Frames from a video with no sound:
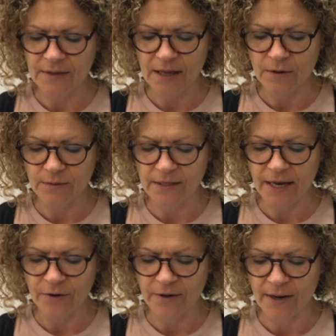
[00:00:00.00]
they don't
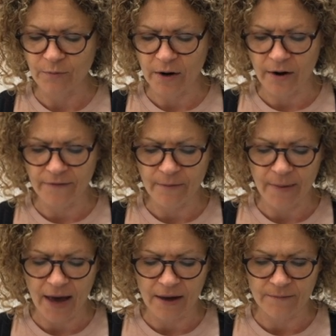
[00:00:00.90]
say her name right off the
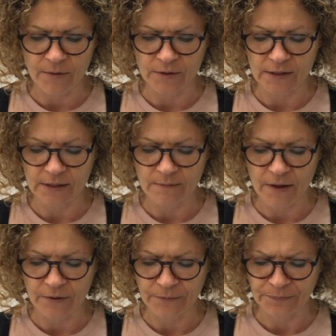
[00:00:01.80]
bat, Moses'
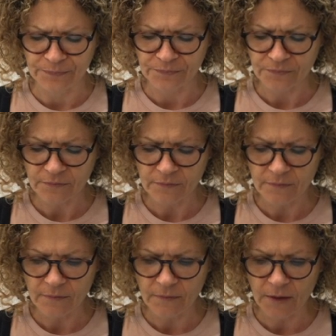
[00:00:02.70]
mother,
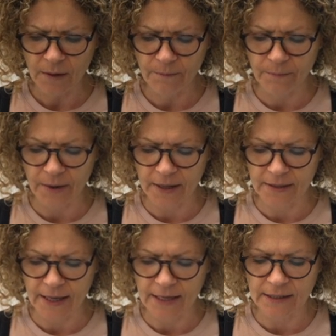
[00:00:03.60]

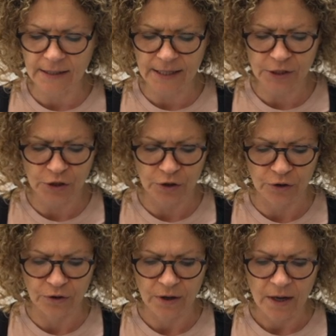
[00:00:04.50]
but they list
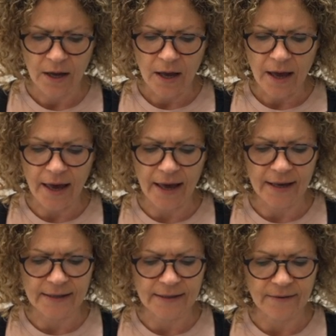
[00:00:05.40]
her
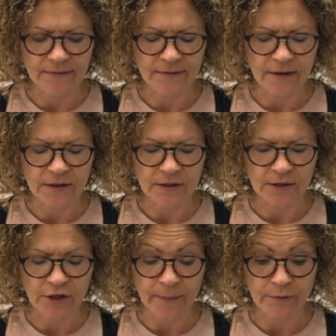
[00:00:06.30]
as in
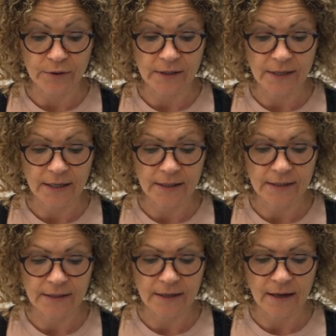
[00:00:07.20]
chapter
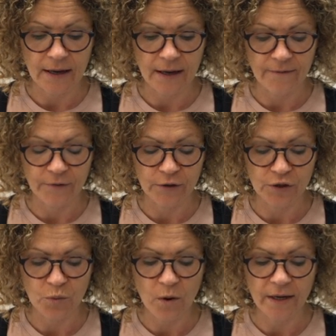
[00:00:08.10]
6, verse
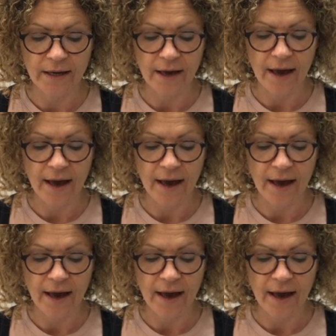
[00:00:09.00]
20,